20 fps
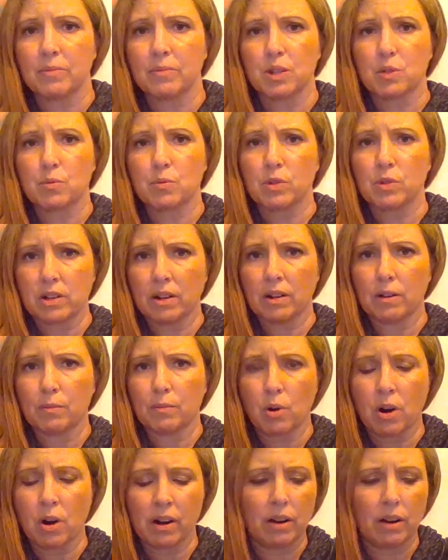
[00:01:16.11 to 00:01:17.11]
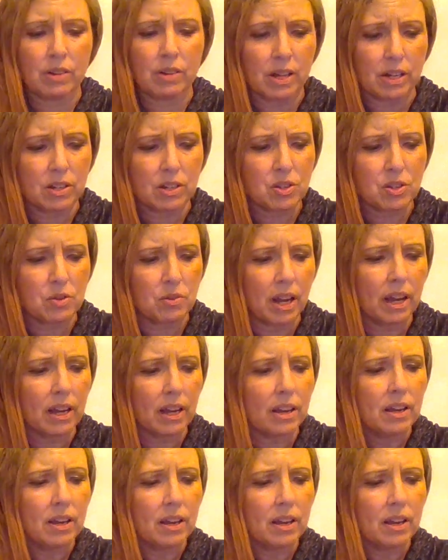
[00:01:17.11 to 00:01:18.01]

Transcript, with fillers: This was uh, brought out yesterday.